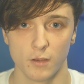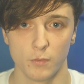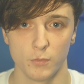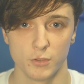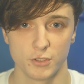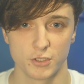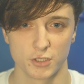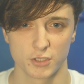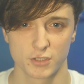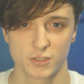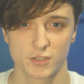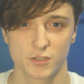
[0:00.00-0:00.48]
we're
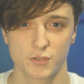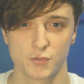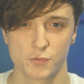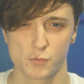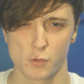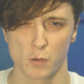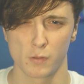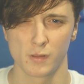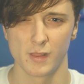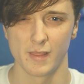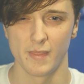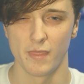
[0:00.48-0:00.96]
just
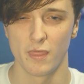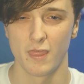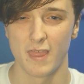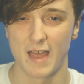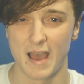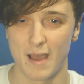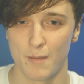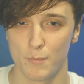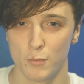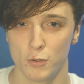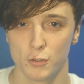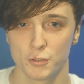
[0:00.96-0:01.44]
struggling
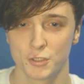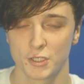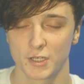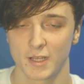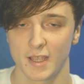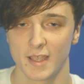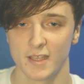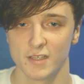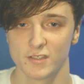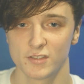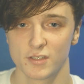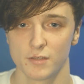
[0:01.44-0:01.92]
that much
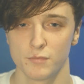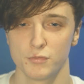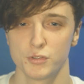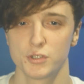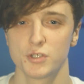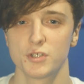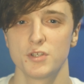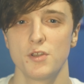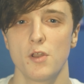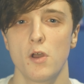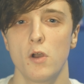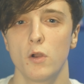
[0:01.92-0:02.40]
against him. It's
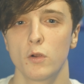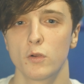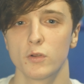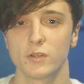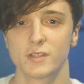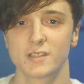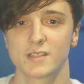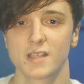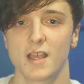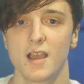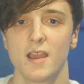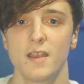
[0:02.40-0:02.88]
just not a good
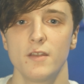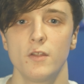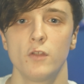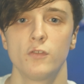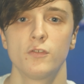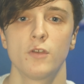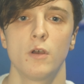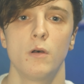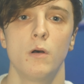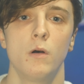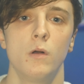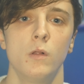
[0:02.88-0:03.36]
sign
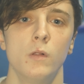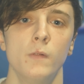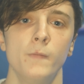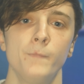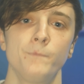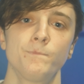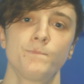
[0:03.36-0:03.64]
at all.